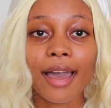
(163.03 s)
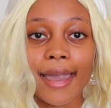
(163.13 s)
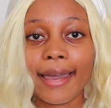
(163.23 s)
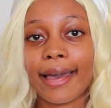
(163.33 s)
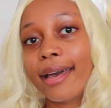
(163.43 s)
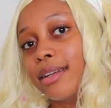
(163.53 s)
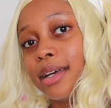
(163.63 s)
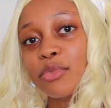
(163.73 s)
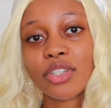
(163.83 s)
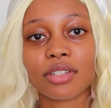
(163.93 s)
and
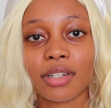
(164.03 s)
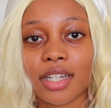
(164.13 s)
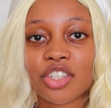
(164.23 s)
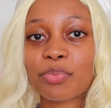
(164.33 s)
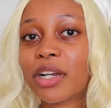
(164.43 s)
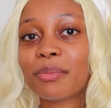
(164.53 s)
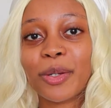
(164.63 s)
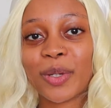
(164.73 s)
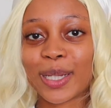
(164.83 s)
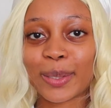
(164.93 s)
I'm just gonna
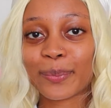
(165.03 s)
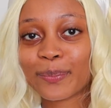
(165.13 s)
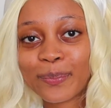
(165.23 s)
experiment with it.